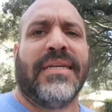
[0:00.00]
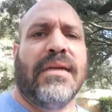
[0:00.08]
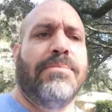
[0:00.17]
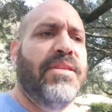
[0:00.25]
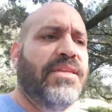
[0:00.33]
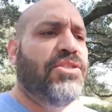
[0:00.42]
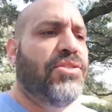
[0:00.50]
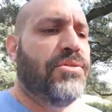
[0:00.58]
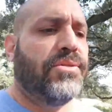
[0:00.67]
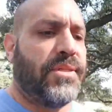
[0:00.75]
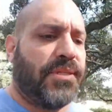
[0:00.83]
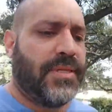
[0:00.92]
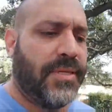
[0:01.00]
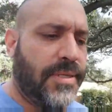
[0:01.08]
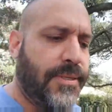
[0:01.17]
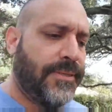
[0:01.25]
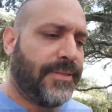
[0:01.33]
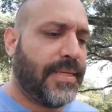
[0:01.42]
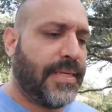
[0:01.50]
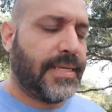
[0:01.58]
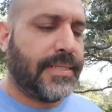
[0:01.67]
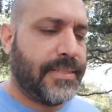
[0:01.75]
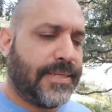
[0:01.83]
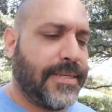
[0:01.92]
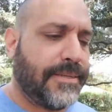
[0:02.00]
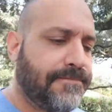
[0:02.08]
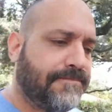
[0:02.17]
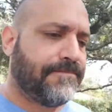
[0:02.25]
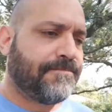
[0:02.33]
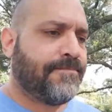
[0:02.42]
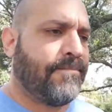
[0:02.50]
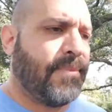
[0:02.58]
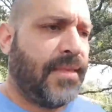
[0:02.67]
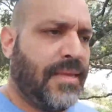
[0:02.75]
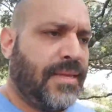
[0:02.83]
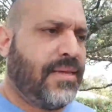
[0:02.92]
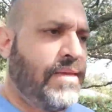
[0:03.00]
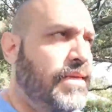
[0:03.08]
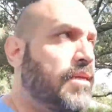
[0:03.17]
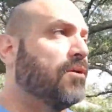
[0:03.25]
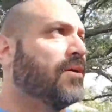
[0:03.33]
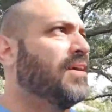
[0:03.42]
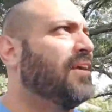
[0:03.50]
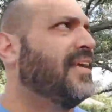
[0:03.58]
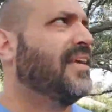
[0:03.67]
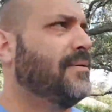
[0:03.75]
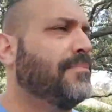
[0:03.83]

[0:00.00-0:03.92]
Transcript: of issues, and here I am